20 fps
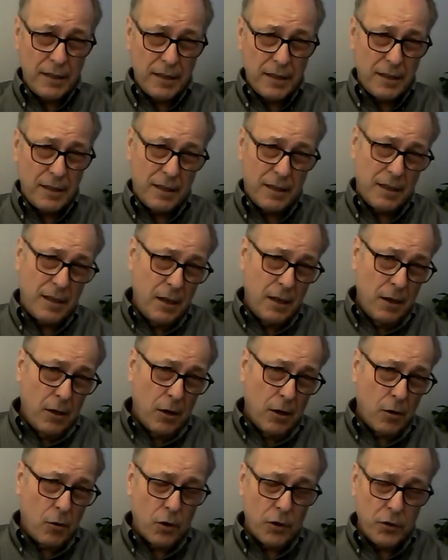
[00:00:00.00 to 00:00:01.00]
And
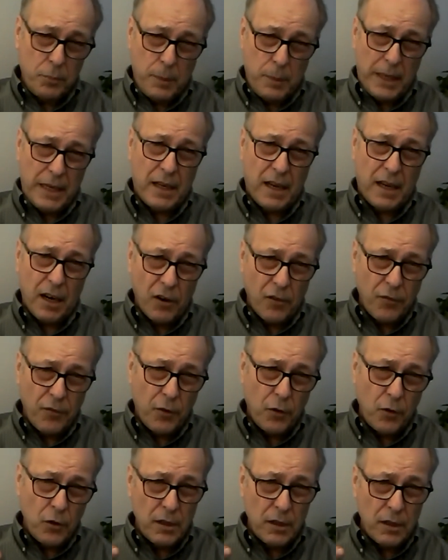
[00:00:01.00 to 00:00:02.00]
of course, being
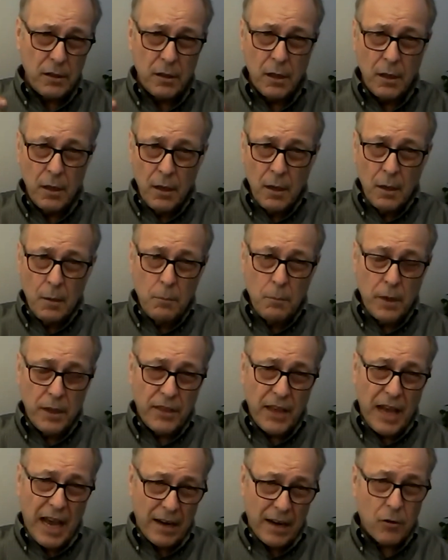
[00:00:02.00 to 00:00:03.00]
careful and
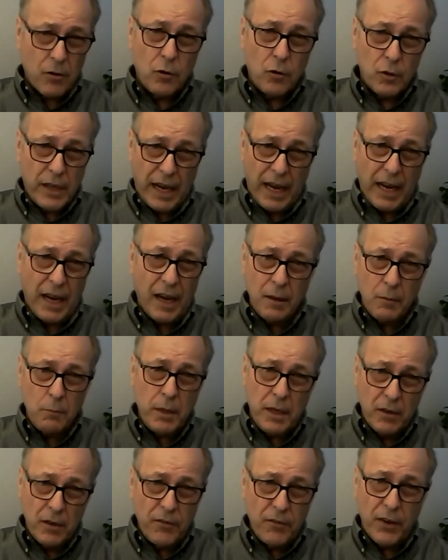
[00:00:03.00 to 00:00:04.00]
methodical can
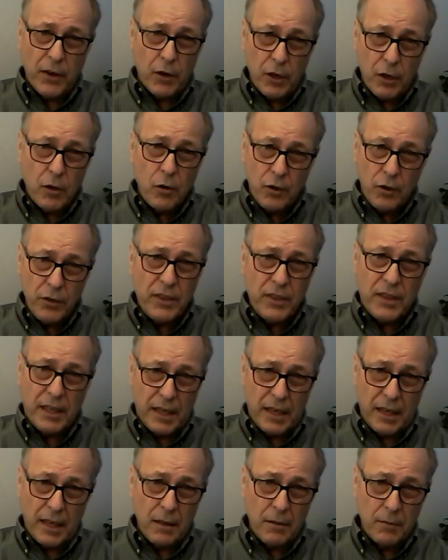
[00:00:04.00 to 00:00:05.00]
be a very good
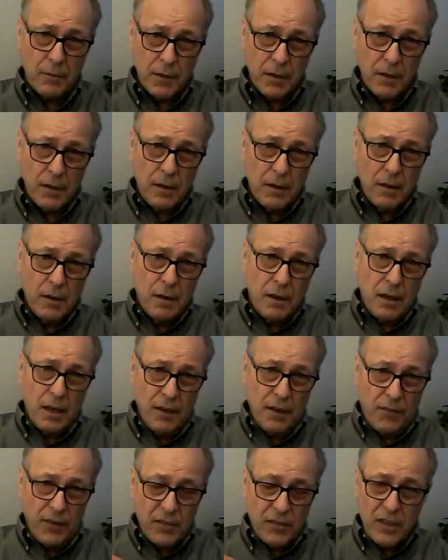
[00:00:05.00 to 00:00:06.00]
thing
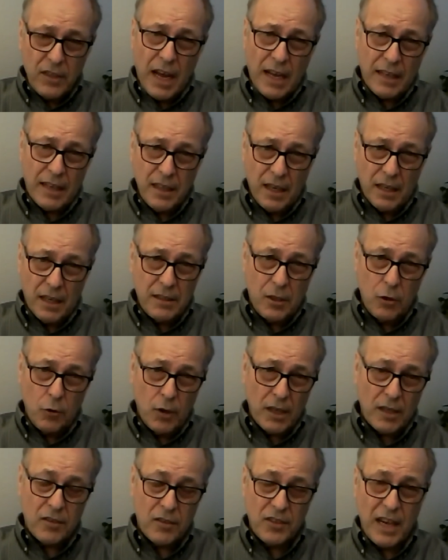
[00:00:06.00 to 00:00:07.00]
if it's not done to
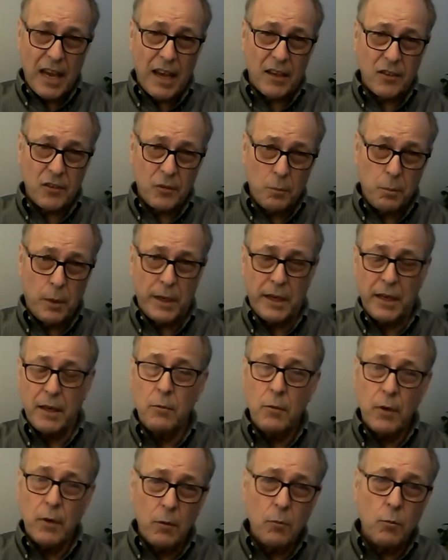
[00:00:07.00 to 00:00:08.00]
excess. But
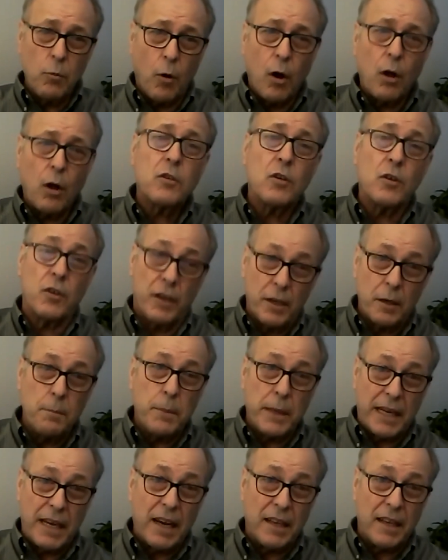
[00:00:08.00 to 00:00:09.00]
in Walter, it had
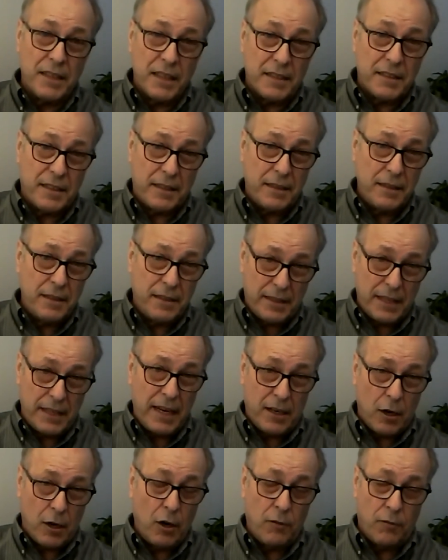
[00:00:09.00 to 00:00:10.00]
begun to
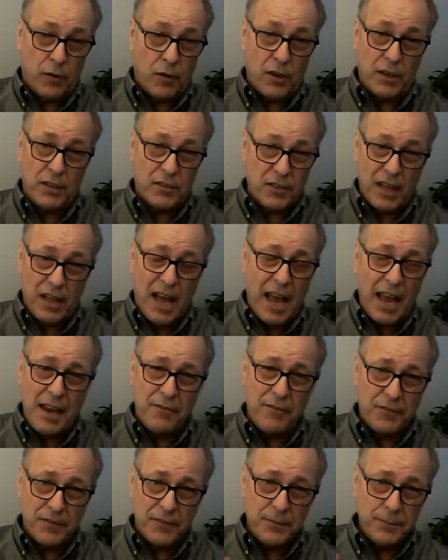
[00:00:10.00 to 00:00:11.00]
take over his
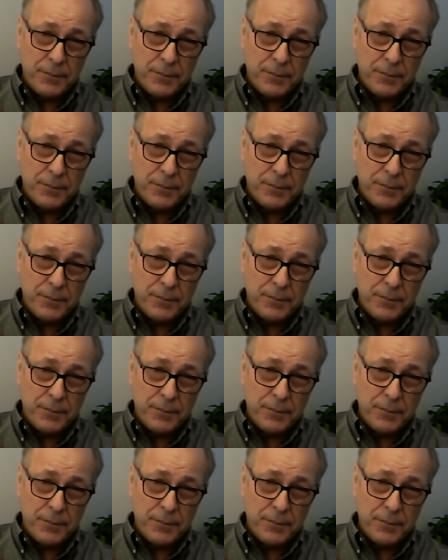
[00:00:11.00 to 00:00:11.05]
life.